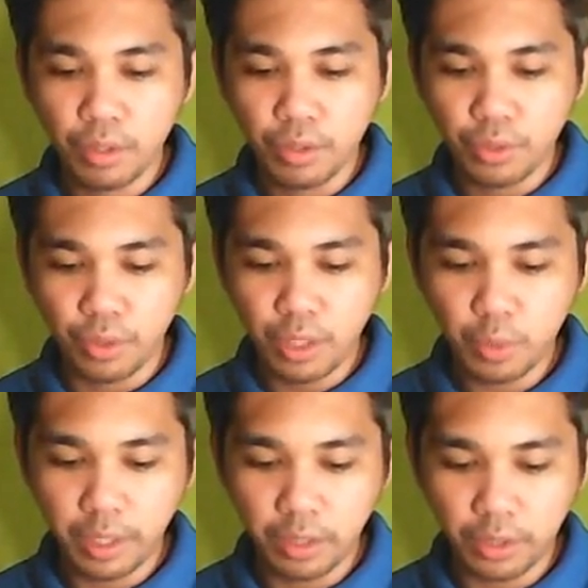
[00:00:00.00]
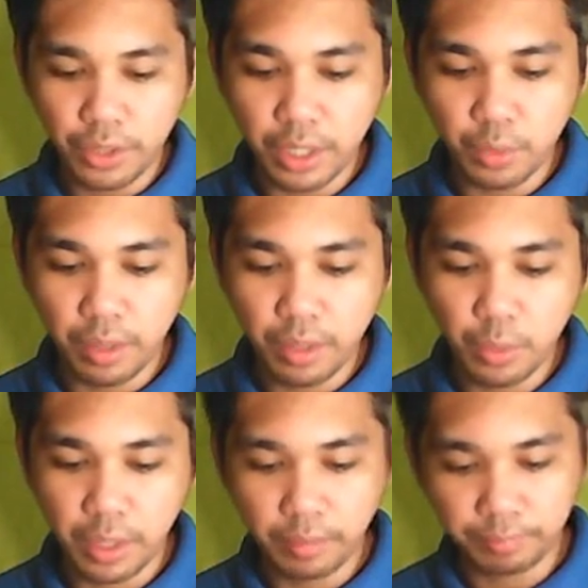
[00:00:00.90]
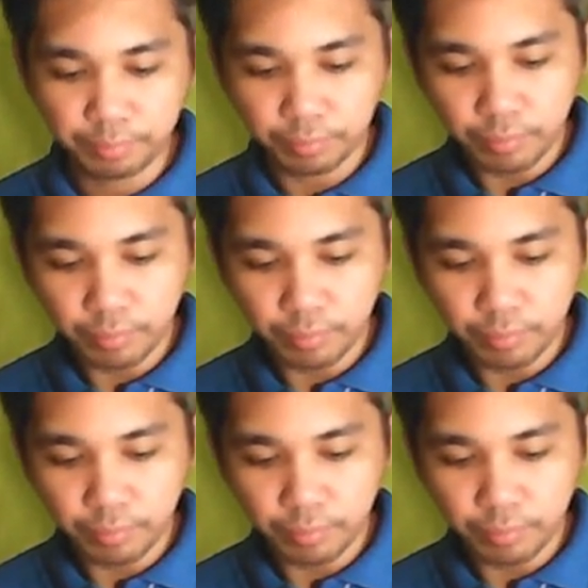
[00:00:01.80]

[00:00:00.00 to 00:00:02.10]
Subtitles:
So this one intersects with this one.